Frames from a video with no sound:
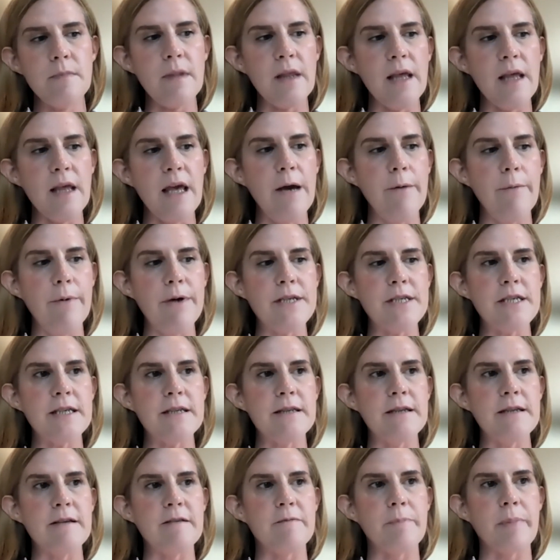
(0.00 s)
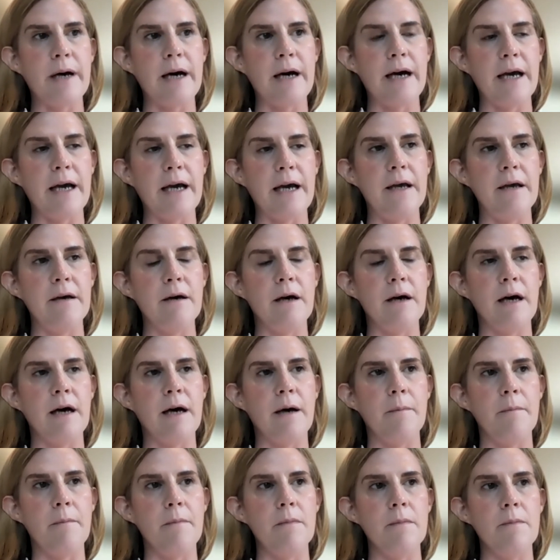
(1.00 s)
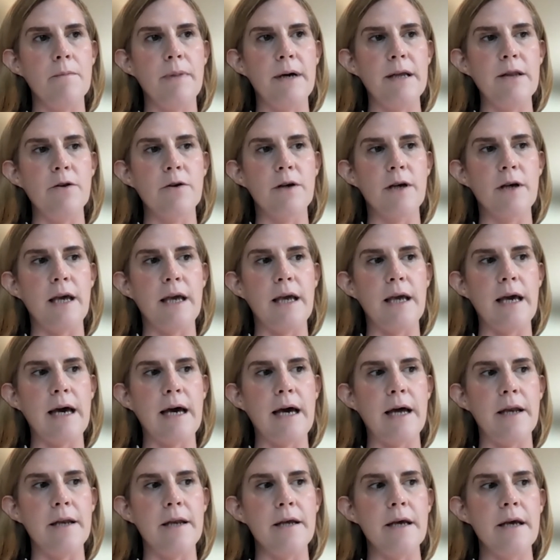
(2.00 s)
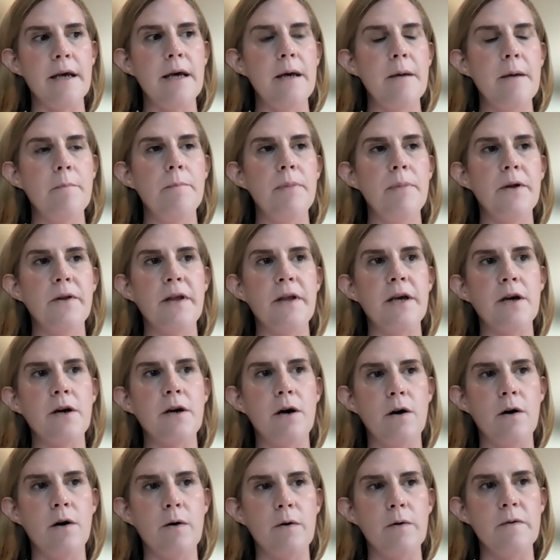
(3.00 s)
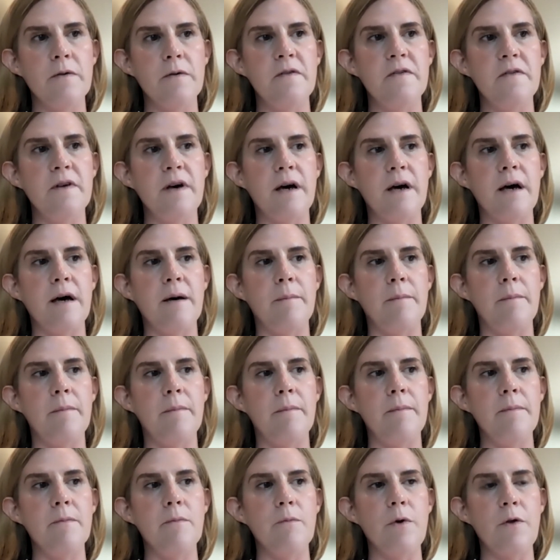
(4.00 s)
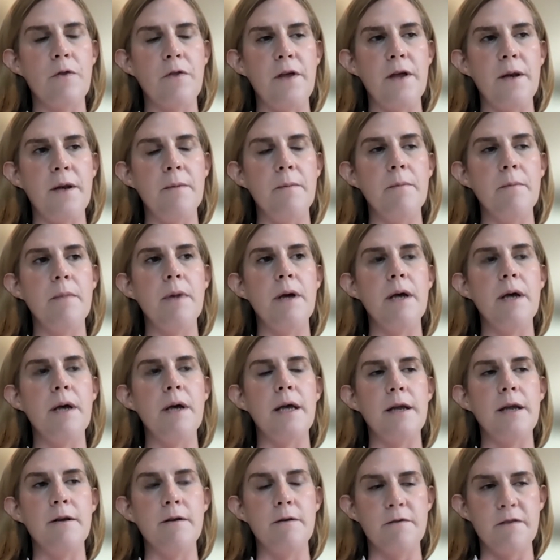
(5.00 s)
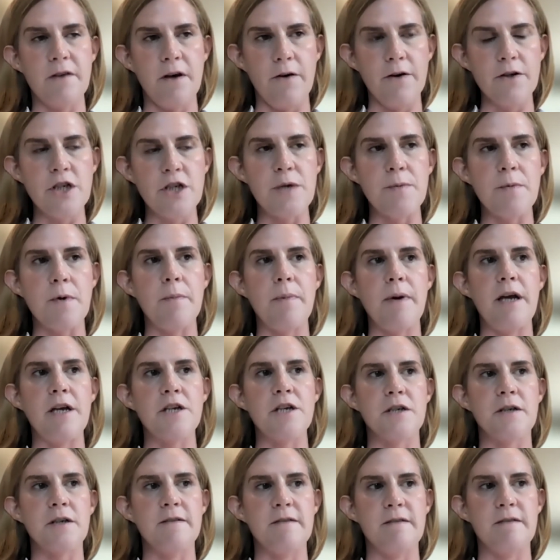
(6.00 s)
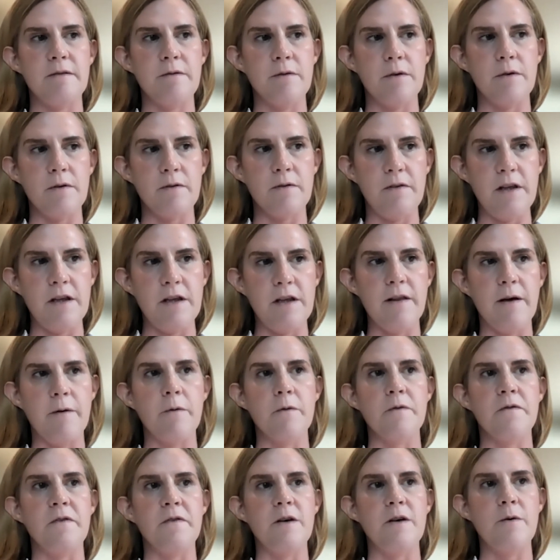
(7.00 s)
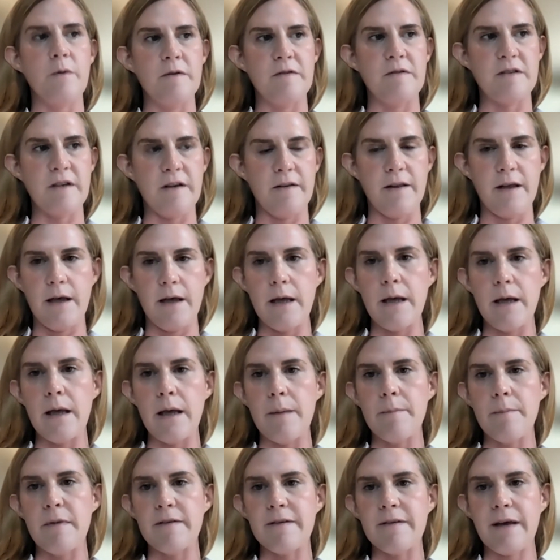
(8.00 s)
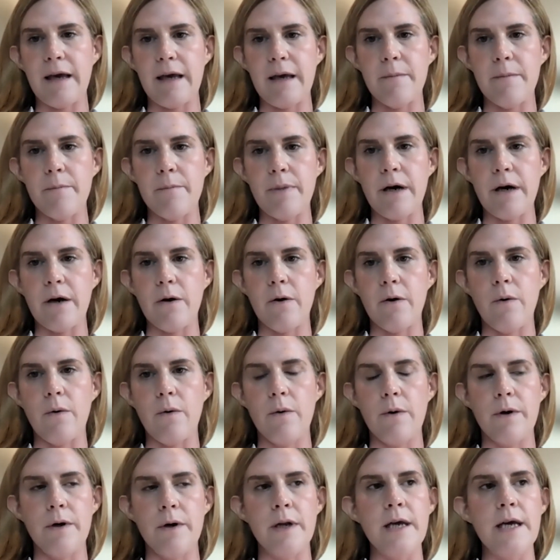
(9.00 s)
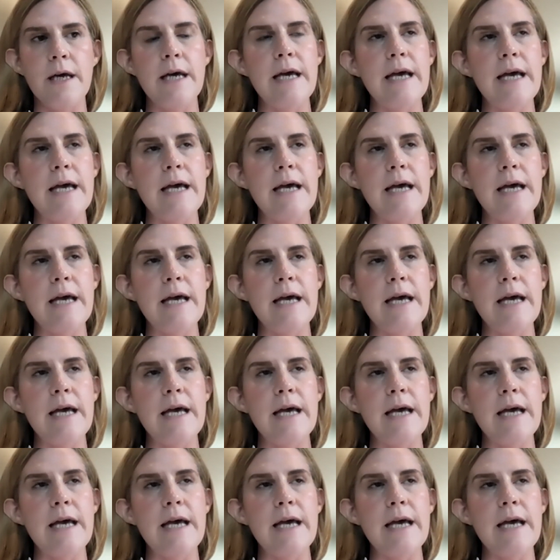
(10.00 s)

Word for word: And we did this by um, by looking at billing codes um, within in solid tumor patients that were sequenced on the MSK impact cohort.